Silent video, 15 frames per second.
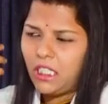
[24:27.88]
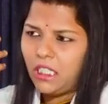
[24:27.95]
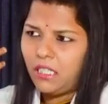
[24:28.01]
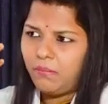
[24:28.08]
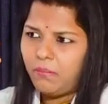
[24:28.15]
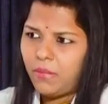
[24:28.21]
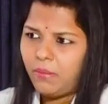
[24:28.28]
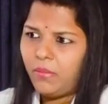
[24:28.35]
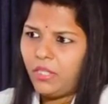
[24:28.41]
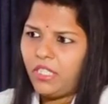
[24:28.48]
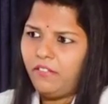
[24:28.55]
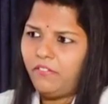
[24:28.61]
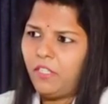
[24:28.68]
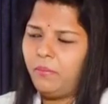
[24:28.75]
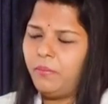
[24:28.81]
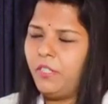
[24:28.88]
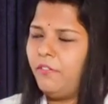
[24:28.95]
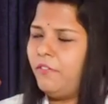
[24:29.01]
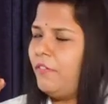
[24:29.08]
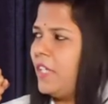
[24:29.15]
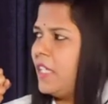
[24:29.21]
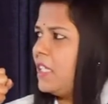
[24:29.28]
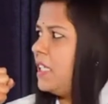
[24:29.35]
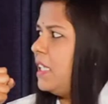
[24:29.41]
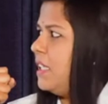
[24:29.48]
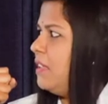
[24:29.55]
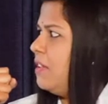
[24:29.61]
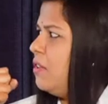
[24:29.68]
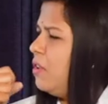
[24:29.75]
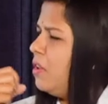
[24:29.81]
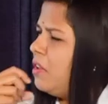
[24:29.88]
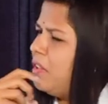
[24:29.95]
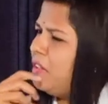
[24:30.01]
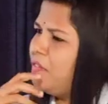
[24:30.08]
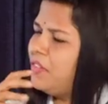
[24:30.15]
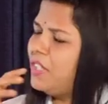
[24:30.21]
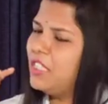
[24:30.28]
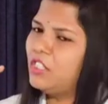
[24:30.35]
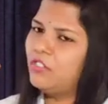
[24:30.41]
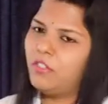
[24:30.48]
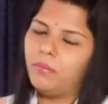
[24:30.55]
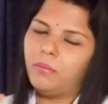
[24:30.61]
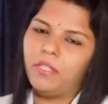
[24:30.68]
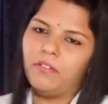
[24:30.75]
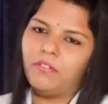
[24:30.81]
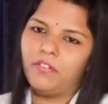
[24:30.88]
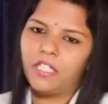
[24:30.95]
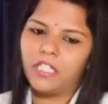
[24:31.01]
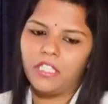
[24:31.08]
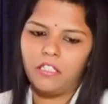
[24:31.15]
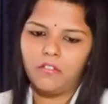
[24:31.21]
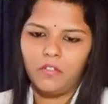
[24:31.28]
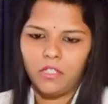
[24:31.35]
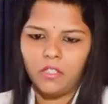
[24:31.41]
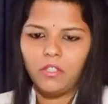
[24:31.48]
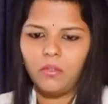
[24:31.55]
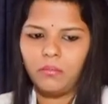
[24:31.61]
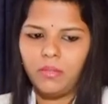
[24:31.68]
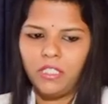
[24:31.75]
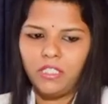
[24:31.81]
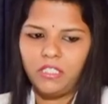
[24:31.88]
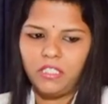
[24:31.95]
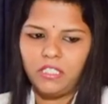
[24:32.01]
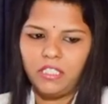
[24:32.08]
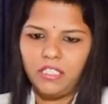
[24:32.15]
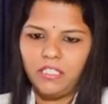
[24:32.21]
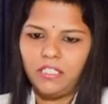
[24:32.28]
memory will be affected. Lot of things will be affected with obesity.